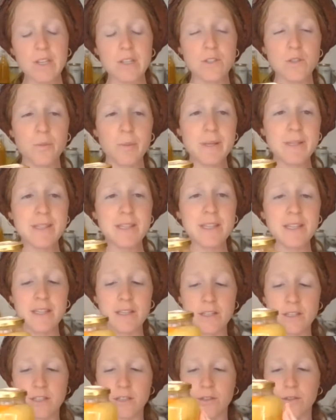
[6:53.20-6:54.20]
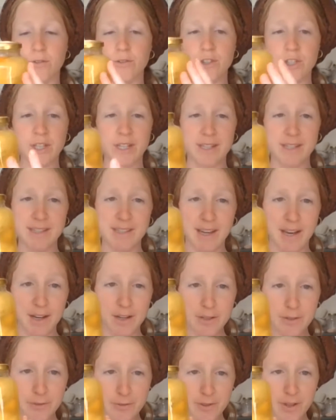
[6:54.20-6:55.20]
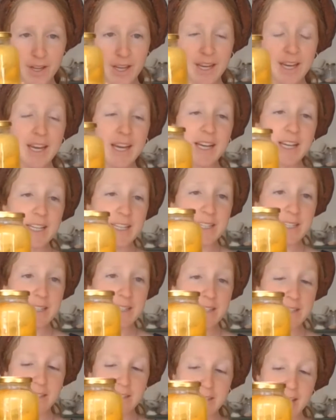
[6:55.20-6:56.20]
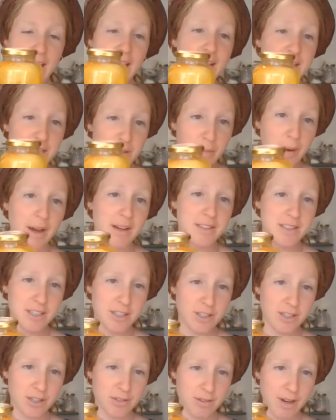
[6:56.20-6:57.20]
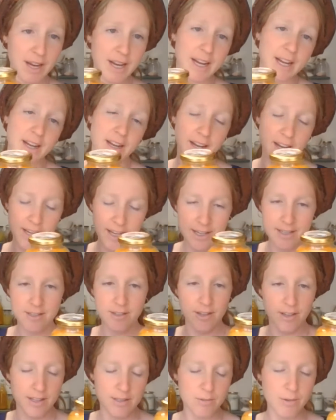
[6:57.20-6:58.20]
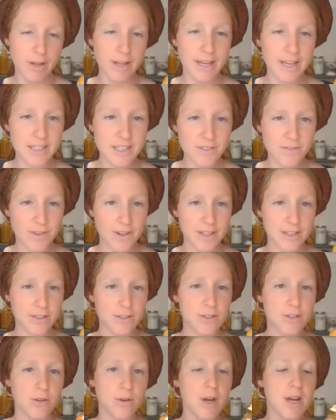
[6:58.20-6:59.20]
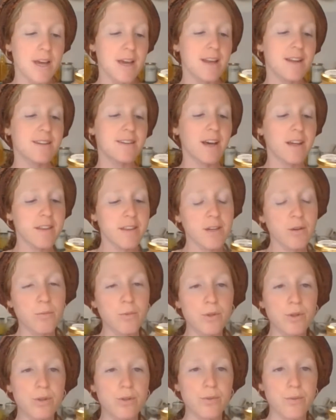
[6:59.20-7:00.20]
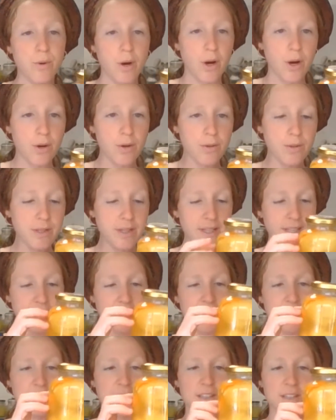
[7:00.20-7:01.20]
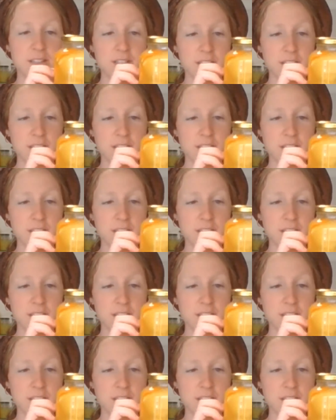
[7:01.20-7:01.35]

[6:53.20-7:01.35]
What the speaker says: So basically the solution itself is antibacterial, right? And I guess as well antifungal. So nothing will grow in the